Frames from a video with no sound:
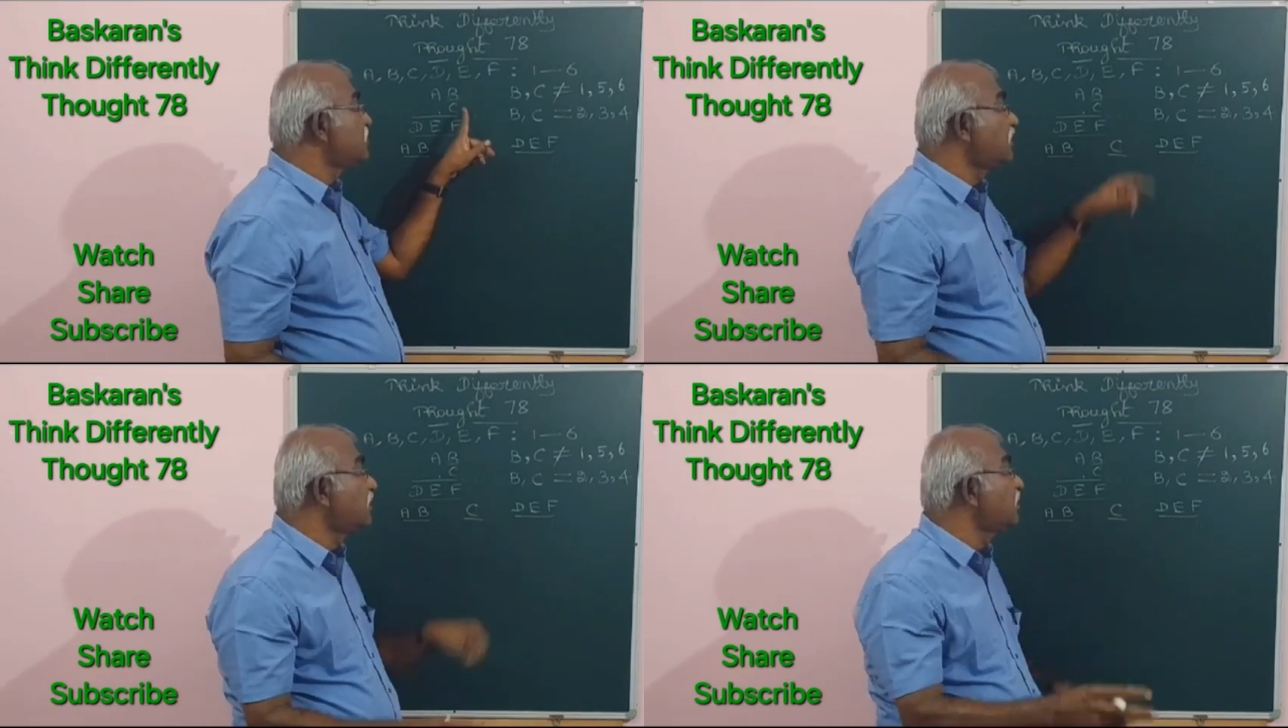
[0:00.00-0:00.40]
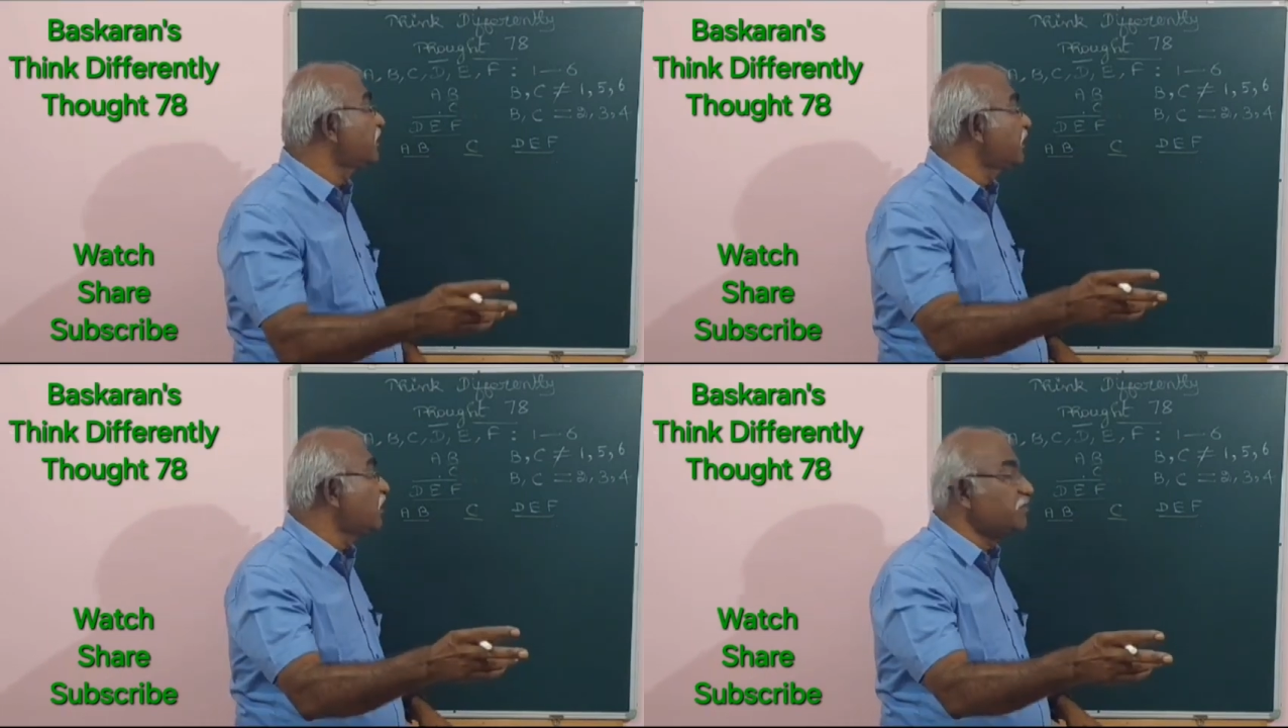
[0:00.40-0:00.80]
C
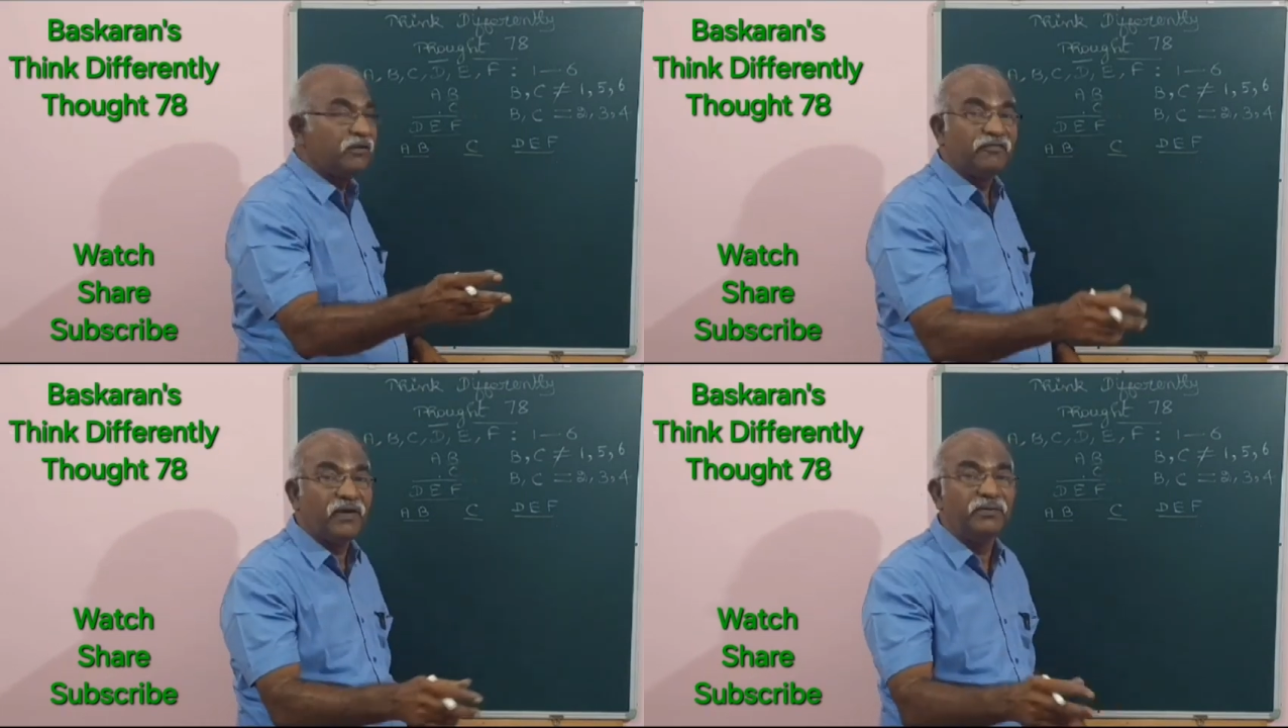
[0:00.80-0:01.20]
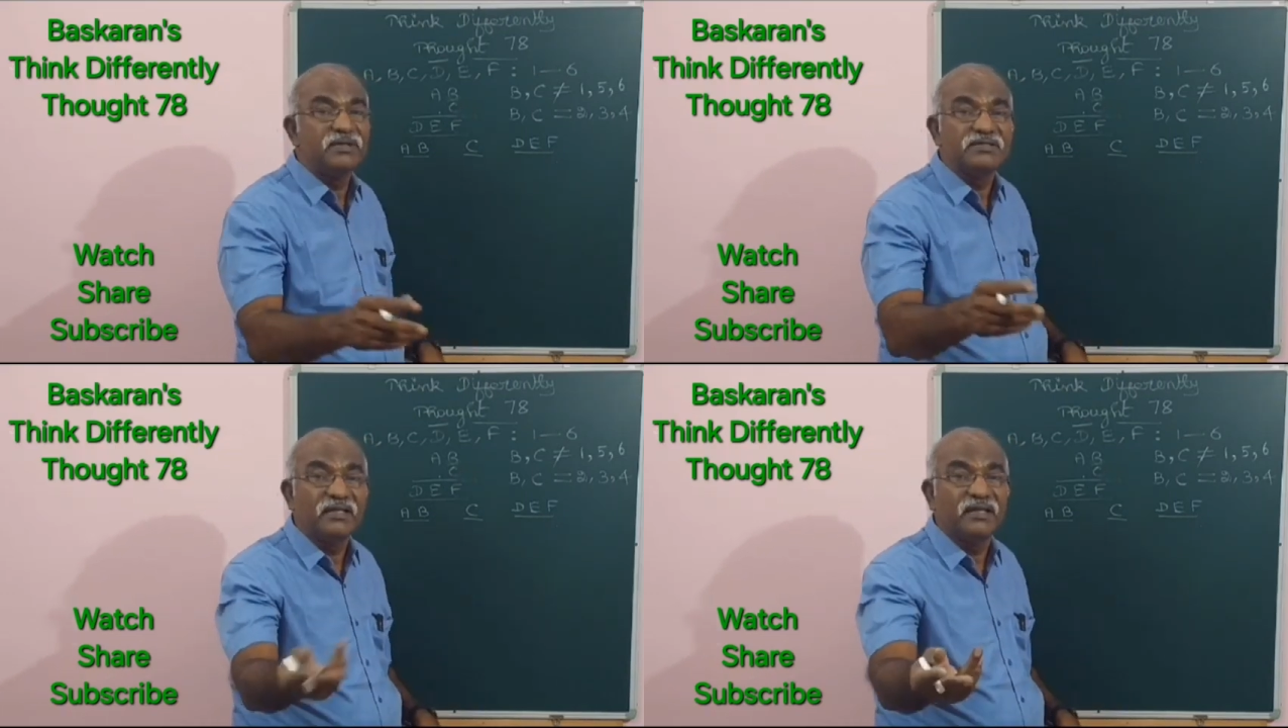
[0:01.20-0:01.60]
cannot be 5
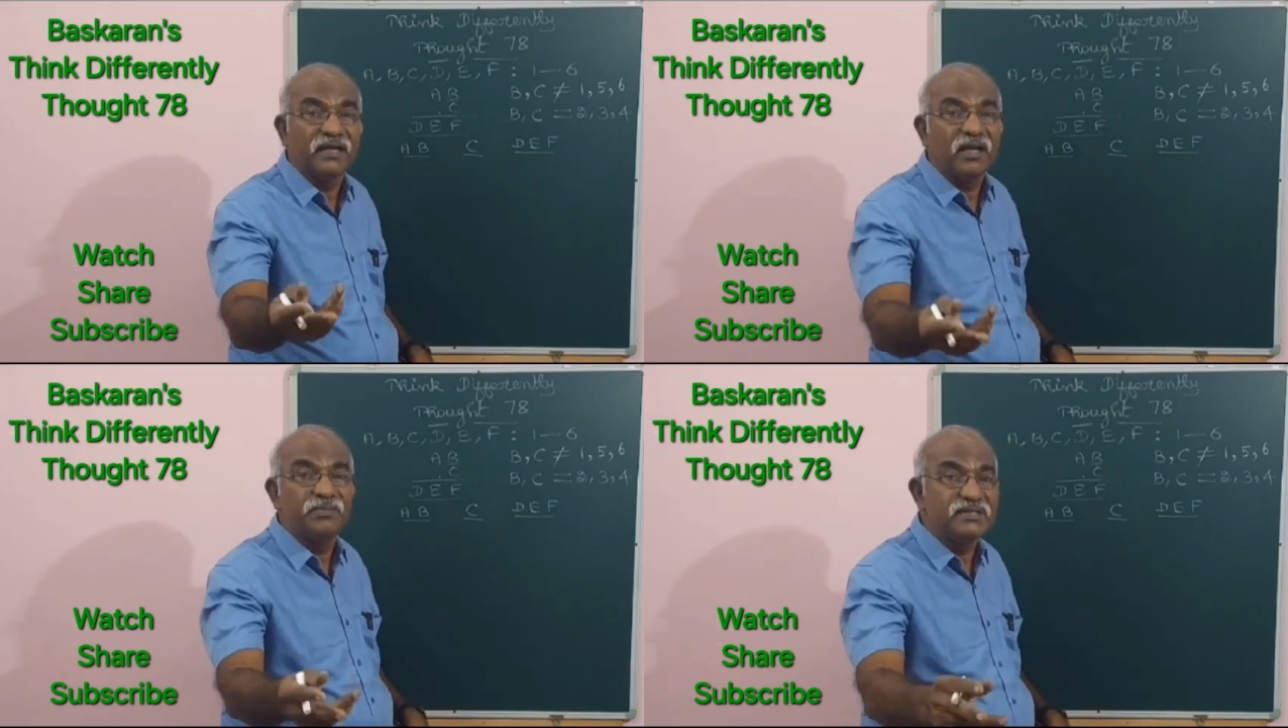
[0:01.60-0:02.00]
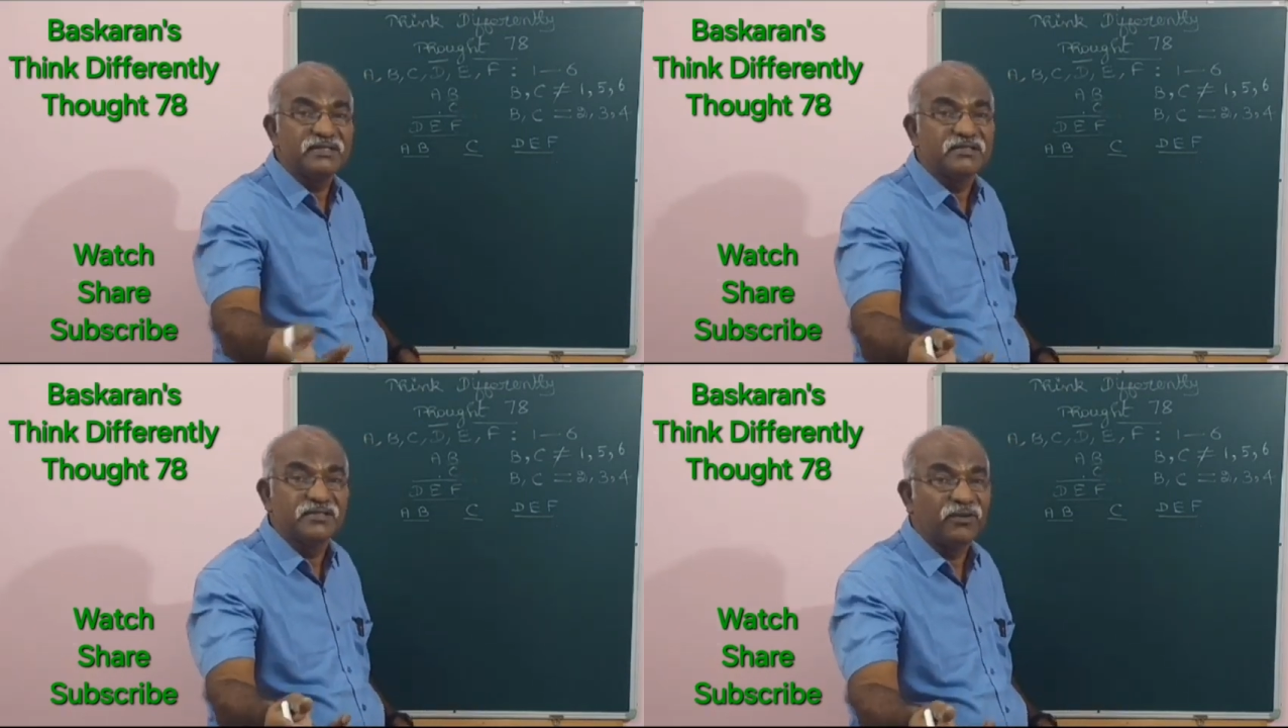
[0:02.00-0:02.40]
and C cannot be
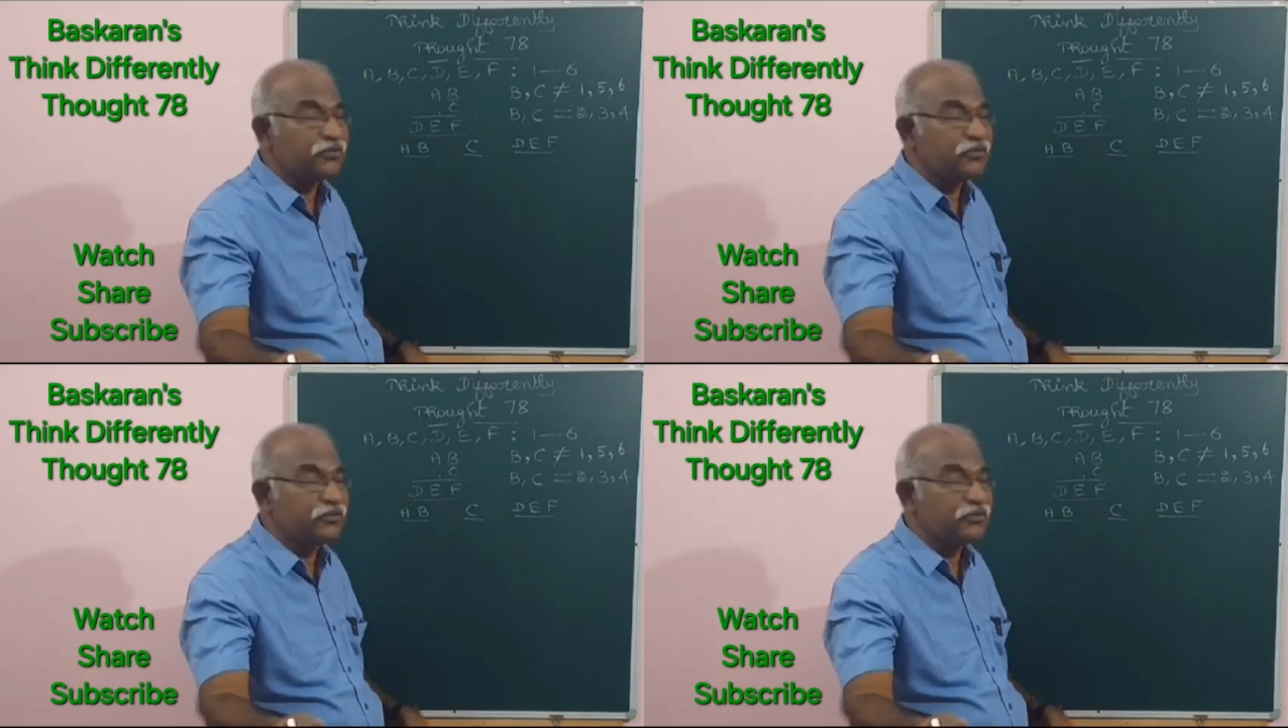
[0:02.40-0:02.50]
6